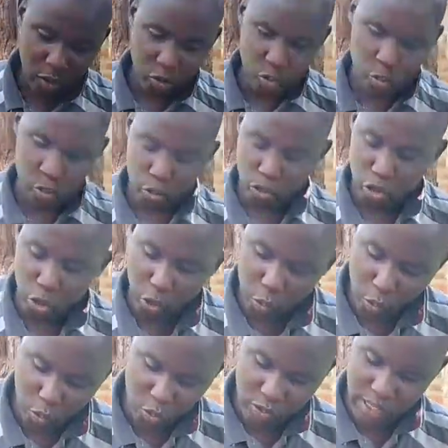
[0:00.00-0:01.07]
going to show
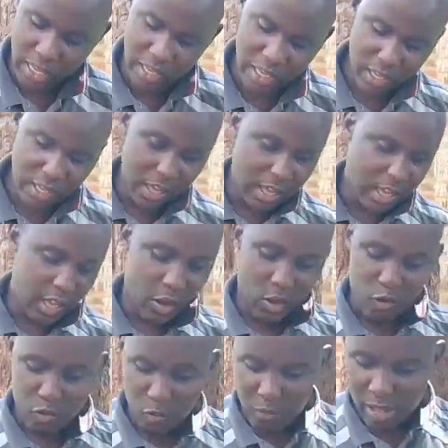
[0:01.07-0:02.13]
you today
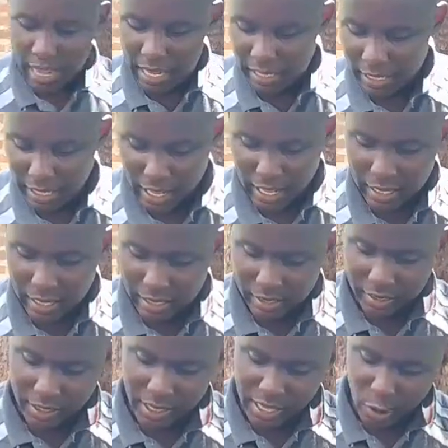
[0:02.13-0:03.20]
of mine. And
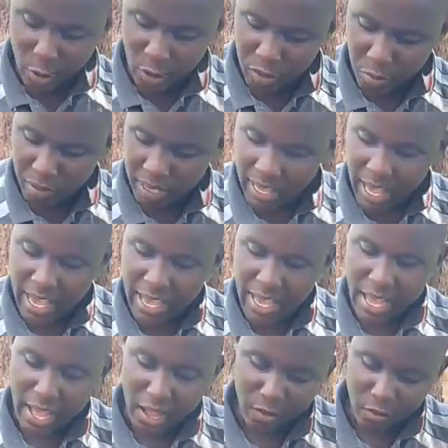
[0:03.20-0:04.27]
here with me I
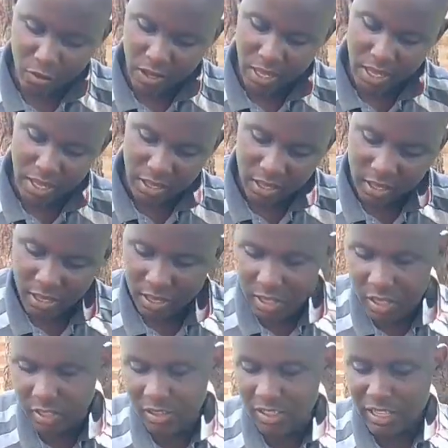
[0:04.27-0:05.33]
have
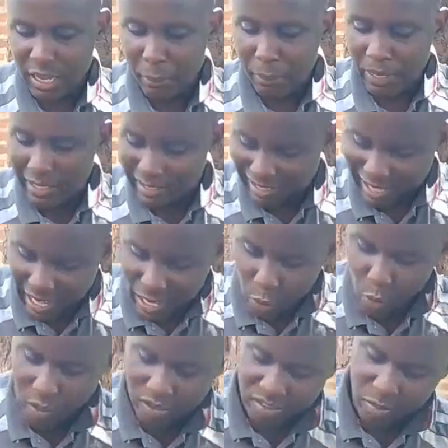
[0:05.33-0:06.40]
the carpenter,
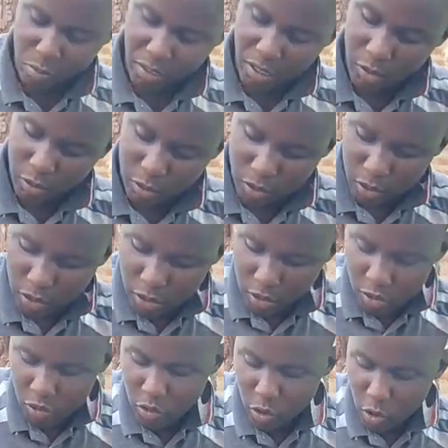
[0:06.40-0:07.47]
which is being
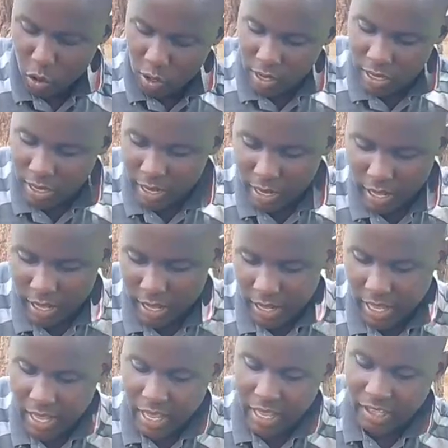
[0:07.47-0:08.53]
known
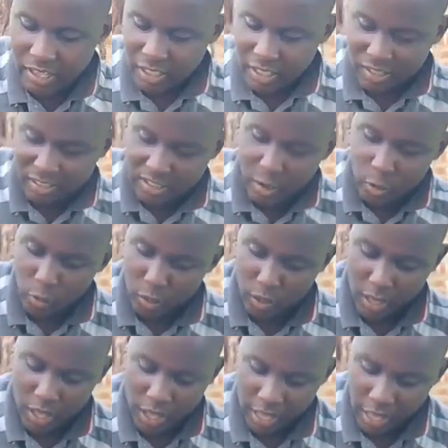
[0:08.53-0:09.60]
in a
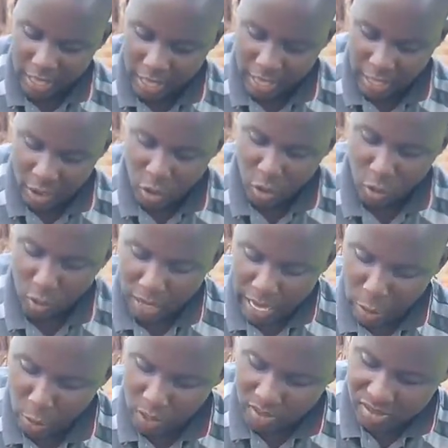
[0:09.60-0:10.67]
local
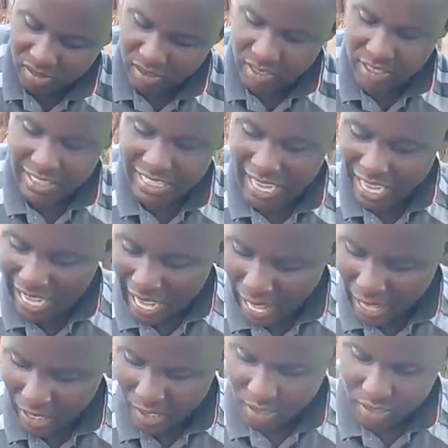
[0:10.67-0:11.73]
language,
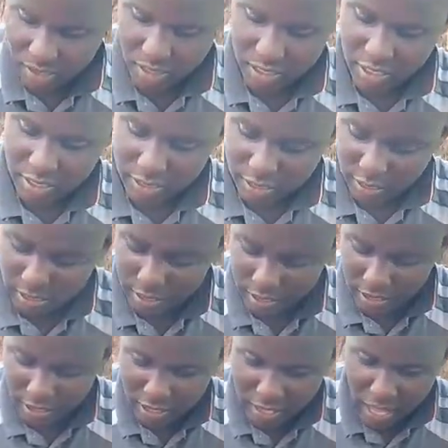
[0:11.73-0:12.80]
Daga, in
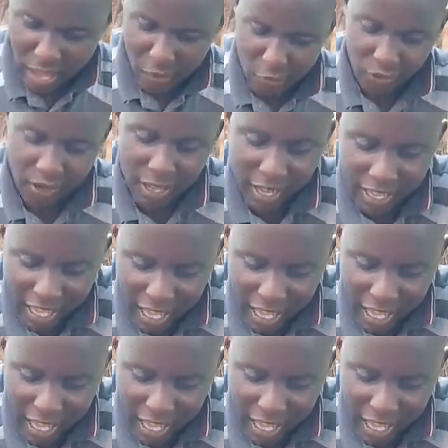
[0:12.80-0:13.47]
Africa,